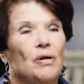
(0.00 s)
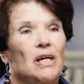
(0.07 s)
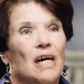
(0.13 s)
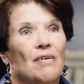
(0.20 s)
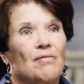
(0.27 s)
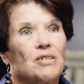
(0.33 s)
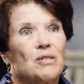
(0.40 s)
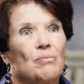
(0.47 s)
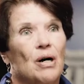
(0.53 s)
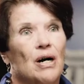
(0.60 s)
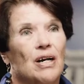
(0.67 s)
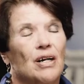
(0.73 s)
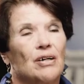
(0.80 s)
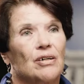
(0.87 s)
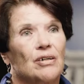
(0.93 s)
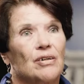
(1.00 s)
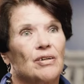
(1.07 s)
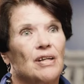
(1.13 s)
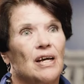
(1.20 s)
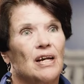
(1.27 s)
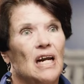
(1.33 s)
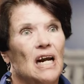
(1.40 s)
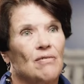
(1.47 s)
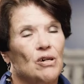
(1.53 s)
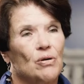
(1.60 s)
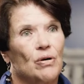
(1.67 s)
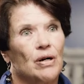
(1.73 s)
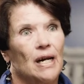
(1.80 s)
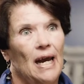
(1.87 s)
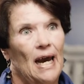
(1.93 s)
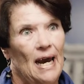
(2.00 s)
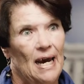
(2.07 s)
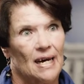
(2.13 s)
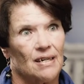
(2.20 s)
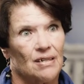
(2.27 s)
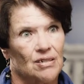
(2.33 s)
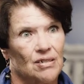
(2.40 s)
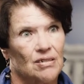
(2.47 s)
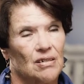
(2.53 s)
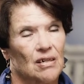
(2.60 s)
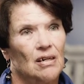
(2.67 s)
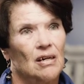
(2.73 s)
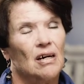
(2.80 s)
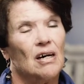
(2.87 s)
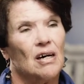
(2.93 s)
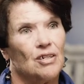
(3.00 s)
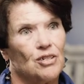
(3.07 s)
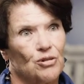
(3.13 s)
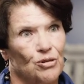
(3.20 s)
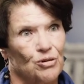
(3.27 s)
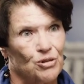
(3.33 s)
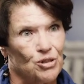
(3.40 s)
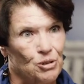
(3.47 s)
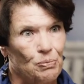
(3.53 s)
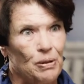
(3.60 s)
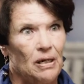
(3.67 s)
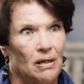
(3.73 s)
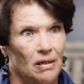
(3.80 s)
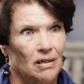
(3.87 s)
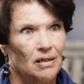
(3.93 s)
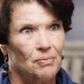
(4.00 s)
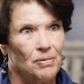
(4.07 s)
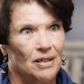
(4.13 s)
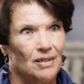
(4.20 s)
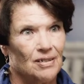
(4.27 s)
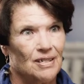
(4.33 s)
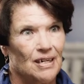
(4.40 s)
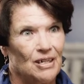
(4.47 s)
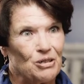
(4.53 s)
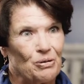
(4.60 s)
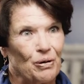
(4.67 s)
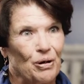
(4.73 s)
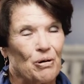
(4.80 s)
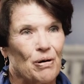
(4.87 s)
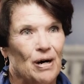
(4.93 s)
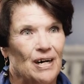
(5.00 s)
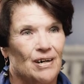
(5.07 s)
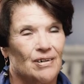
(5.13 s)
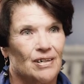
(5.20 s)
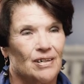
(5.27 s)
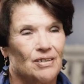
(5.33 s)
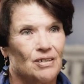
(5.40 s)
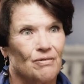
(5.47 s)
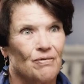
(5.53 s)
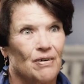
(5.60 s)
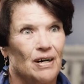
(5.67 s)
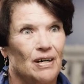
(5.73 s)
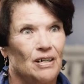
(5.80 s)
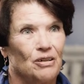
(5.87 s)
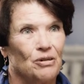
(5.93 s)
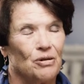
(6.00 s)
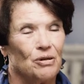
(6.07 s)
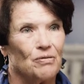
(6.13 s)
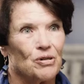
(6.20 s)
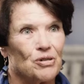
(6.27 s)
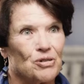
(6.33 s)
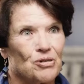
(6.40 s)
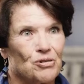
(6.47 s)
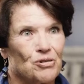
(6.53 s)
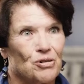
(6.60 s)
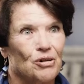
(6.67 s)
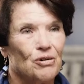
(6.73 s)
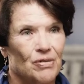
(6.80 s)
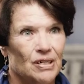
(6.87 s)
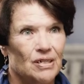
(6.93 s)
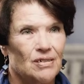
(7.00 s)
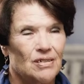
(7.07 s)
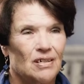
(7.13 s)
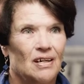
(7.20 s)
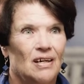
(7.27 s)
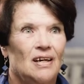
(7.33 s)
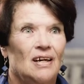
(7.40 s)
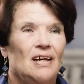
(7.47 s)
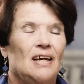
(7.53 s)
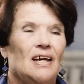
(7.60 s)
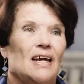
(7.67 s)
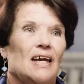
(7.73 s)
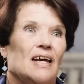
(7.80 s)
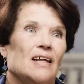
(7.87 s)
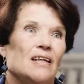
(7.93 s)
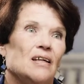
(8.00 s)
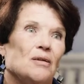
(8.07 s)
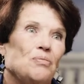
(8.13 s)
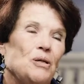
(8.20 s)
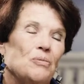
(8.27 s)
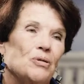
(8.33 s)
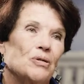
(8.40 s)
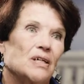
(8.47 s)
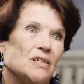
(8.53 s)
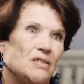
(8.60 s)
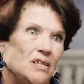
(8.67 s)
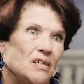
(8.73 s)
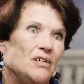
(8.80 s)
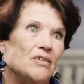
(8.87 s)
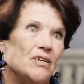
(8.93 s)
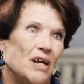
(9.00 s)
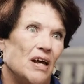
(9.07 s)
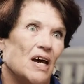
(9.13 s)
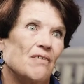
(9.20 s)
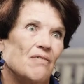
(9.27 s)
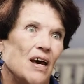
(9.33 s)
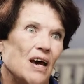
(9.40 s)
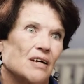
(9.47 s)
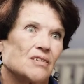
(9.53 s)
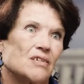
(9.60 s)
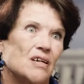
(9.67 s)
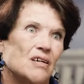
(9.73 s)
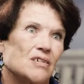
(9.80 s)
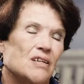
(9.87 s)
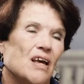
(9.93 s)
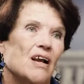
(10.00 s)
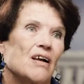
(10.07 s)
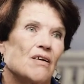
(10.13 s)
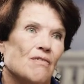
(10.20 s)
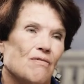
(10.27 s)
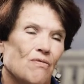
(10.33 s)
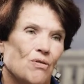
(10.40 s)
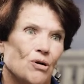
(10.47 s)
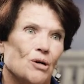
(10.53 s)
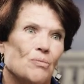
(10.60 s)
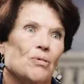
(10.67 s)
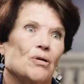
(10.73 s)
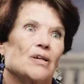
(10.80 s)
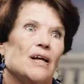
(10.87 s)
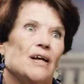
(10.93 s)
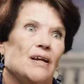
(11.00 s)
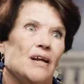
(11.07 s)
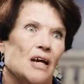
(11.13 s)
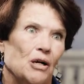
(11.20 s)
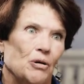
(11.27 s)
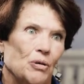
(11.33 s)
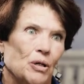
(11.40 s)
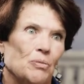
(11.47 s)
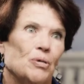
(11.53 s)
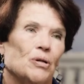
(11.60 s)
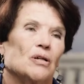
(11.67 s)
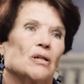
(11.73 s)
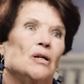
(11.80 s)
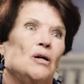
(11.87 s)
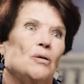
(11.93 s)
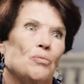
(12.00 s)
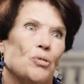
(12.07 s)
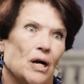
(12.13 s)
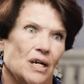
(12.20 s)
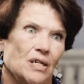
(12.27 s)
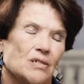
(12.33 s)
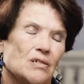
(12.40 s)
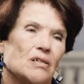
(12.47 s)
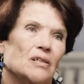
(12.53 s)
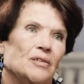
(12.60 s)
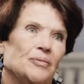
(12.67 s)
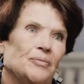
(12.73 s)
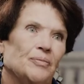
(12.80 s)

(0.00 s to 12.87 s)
We have to monitor that everyone has a certain speed, because that's required in defining universal service, and that people continue to have access at an affordable and equitable price.